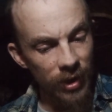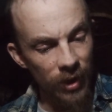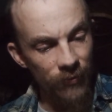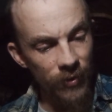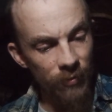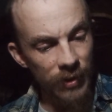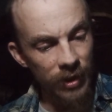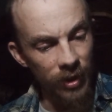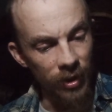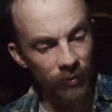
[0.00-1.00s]
if you
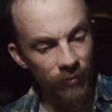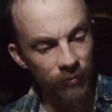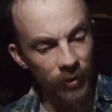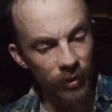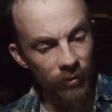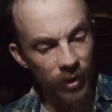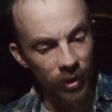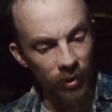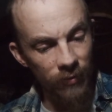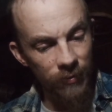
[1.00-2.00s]
believe what you
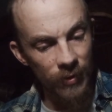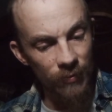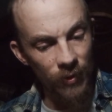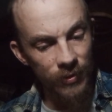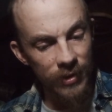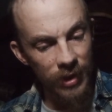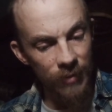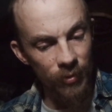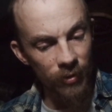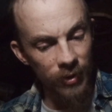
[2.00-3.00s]
hear from the most
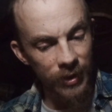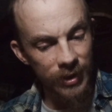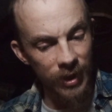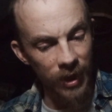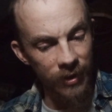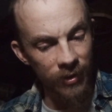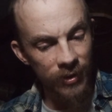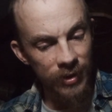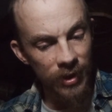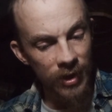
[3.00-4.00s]
liberal
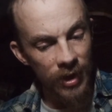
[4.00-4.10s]
insiders,